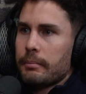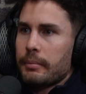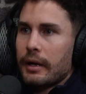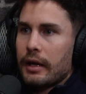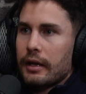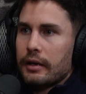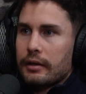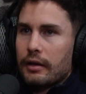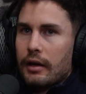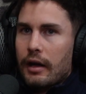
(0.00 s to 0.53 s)

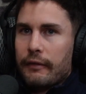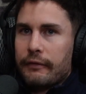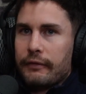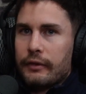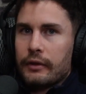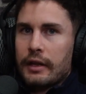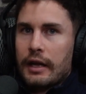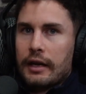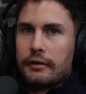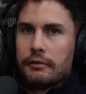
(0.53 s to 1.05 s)
but I
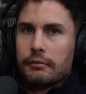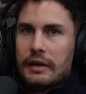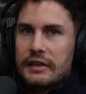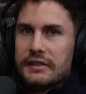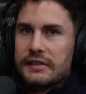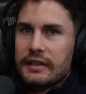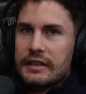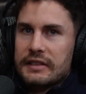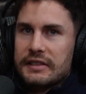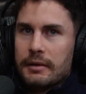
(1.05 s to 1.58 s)
feel like
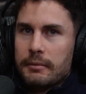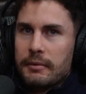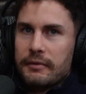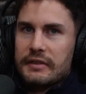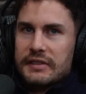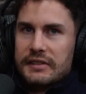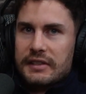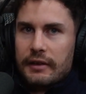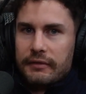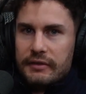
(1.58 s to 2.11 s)
recently some of
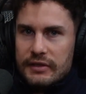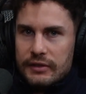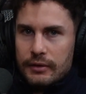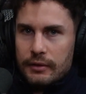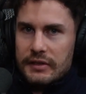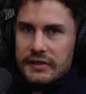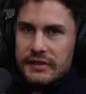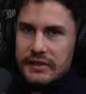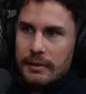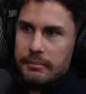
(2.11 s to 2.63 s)
his stuff, he sort
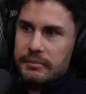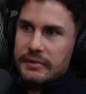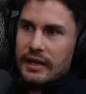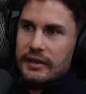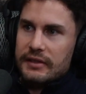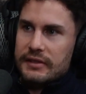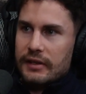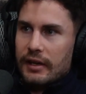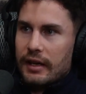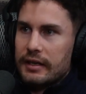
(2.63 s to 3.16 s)
of stepped
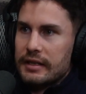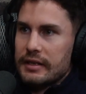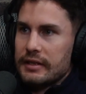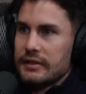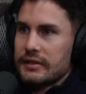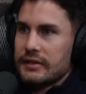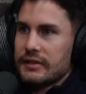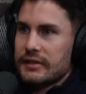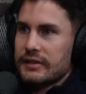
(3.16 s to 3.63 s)
outside his...